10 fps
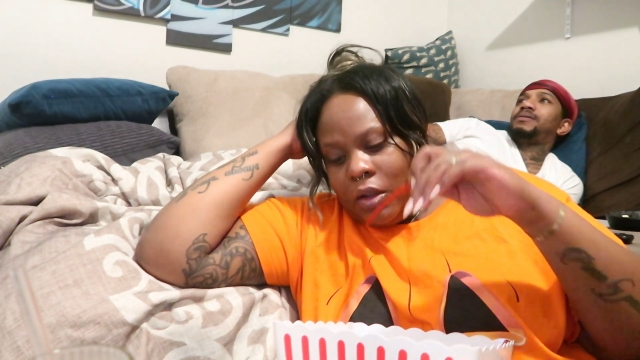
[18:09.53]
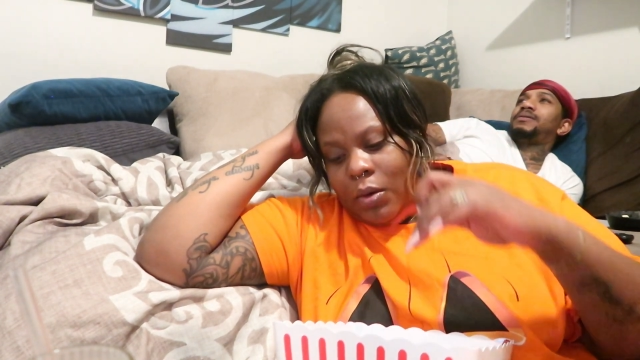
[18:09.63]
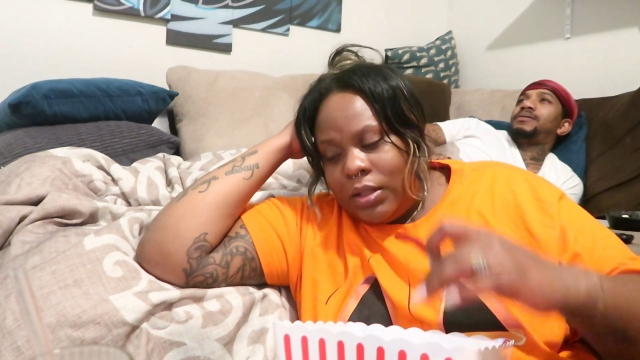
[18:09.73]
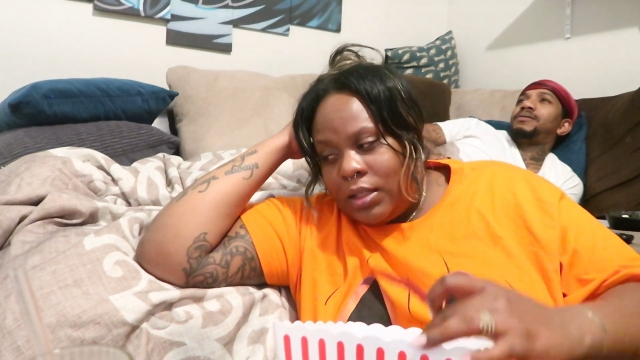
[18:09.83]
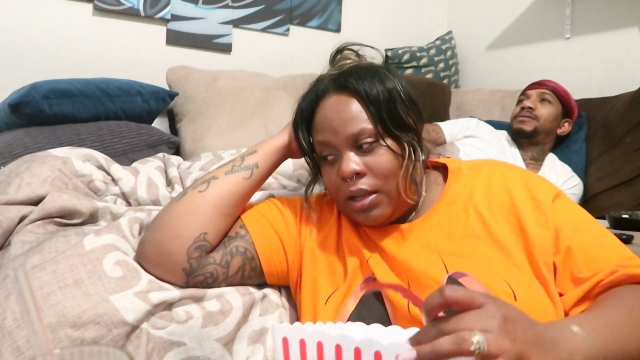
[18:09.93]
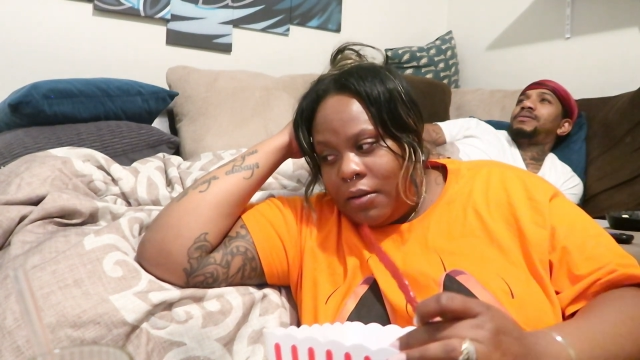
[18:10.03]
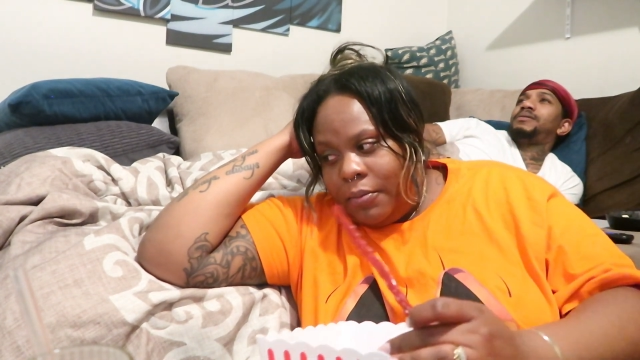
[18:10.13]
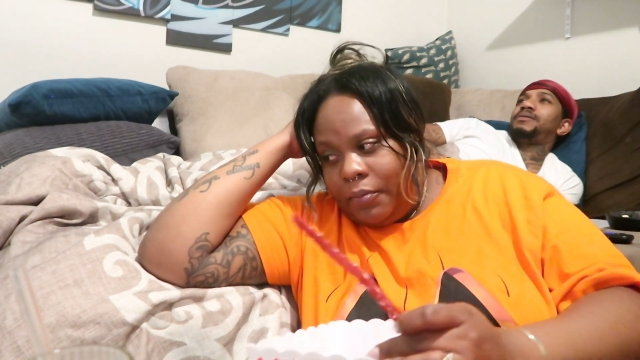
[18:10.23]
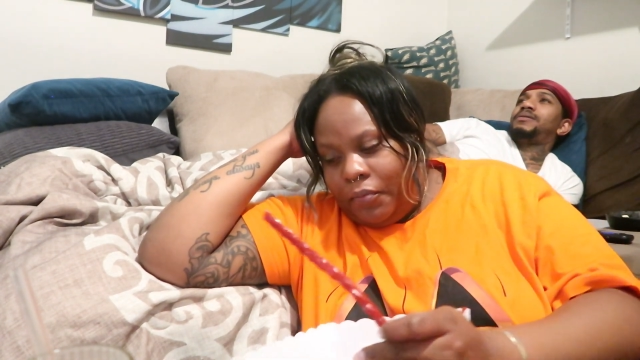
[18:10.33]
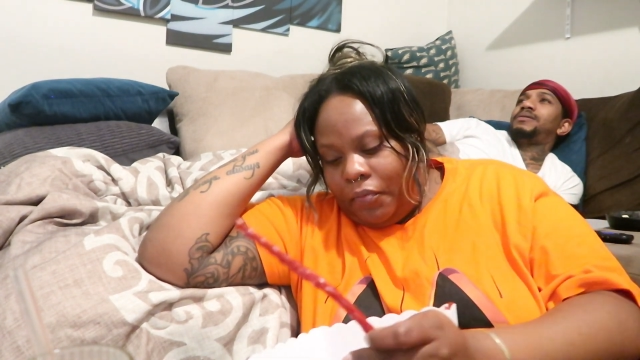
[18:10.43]
Speaker 1: You want
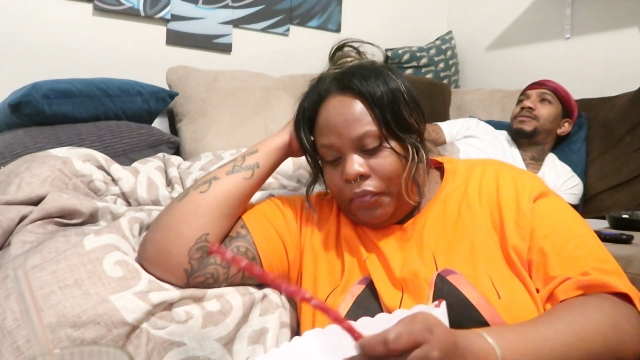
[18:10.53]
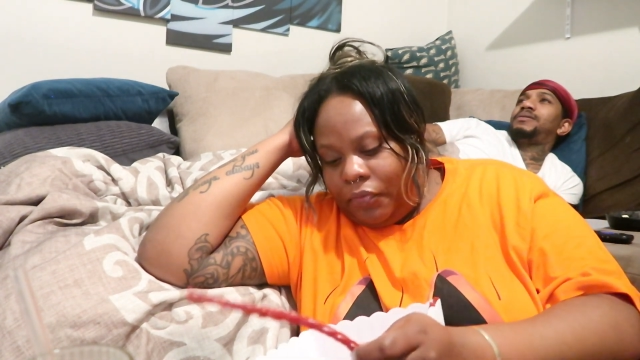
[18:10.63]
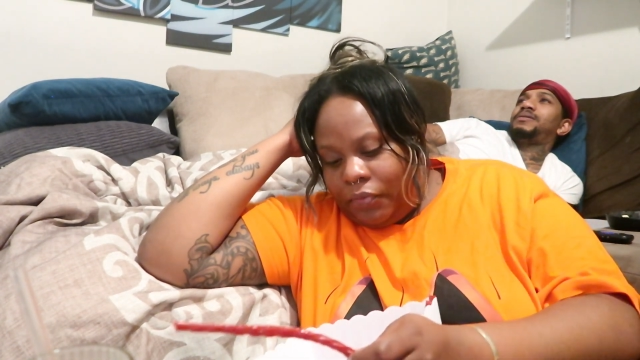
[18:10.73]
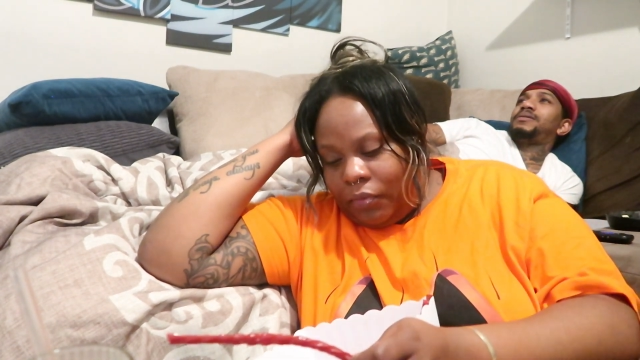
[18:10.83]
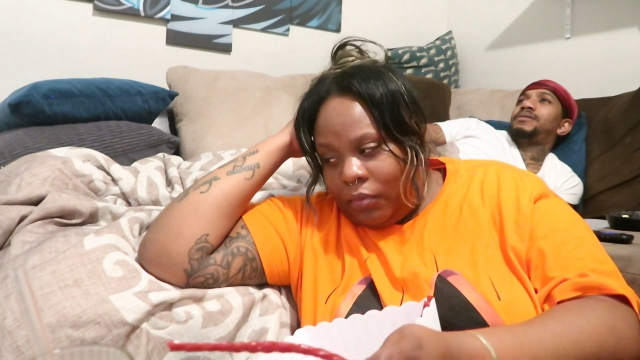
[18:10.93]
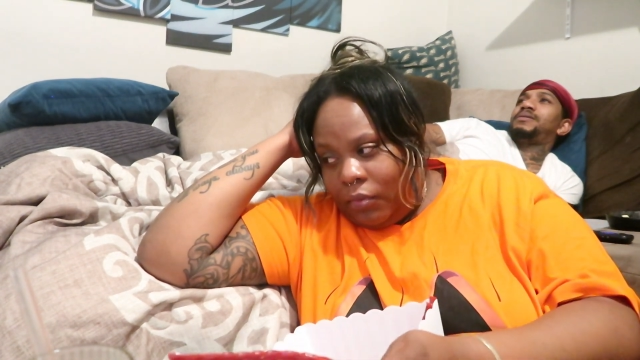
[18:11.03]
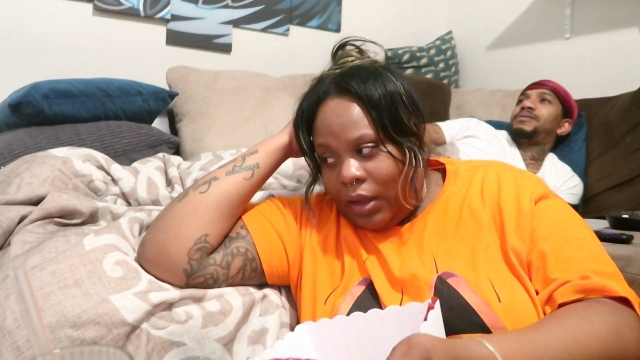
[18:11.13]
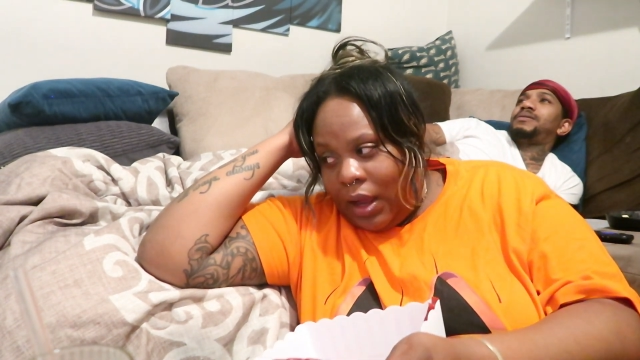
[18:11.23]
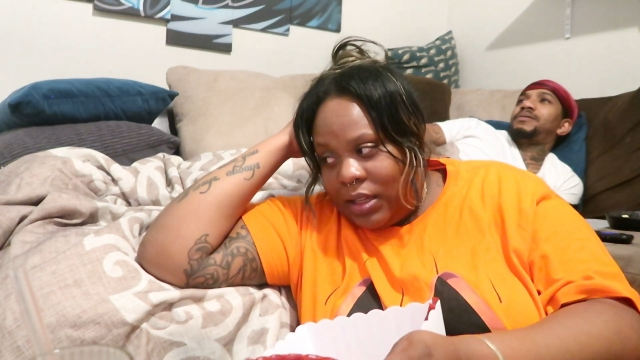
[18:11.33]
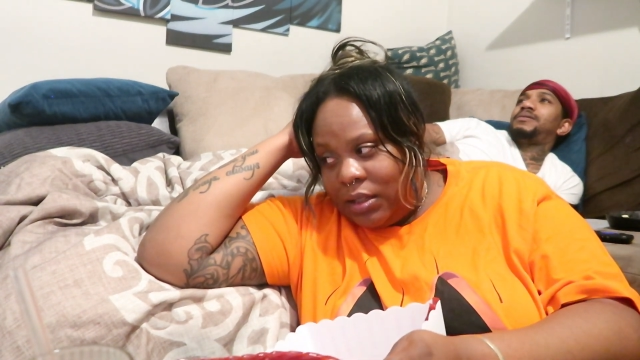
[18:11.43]
some?
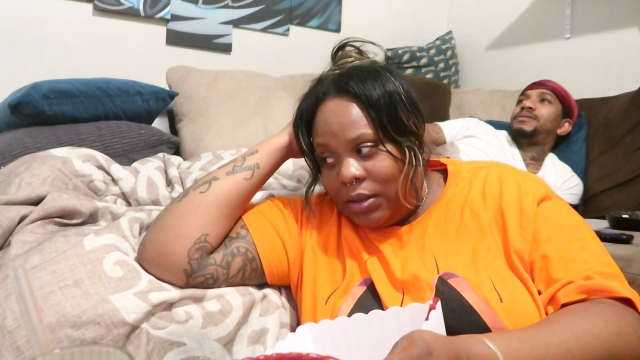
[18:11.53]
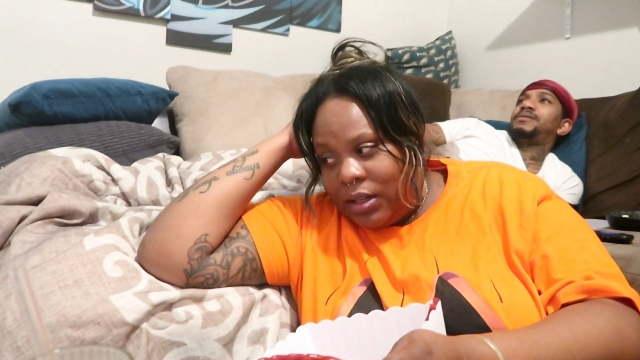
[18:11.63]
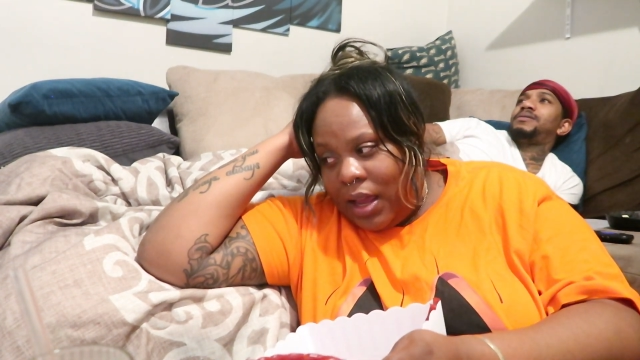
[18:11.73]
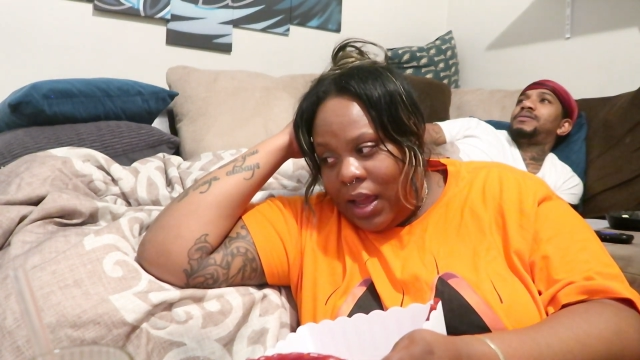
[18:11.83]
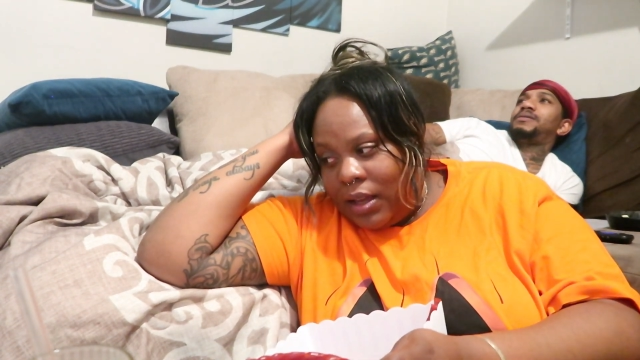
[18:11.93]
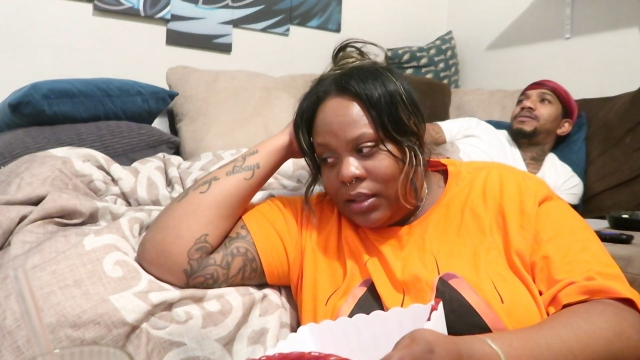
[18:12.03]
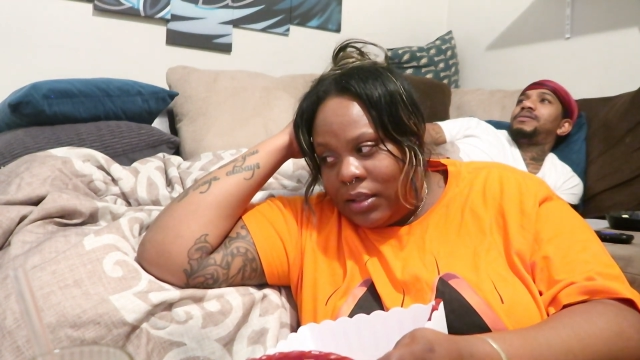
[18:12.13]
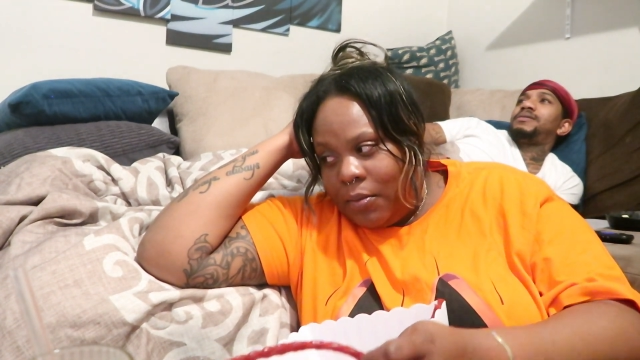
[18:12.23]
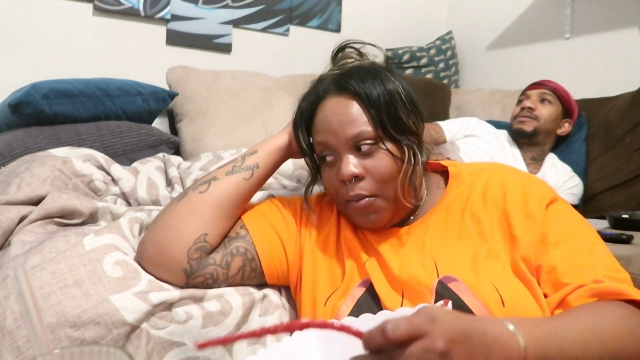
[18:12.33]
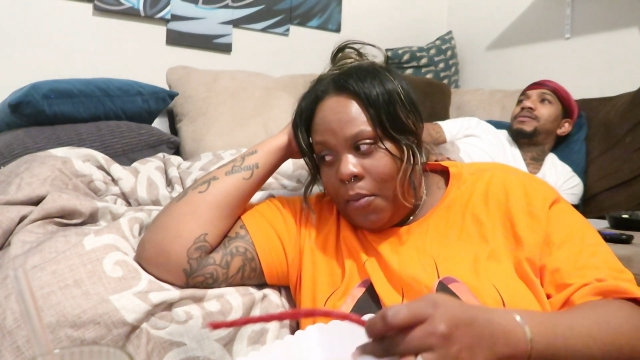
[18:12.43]
I got some snacks.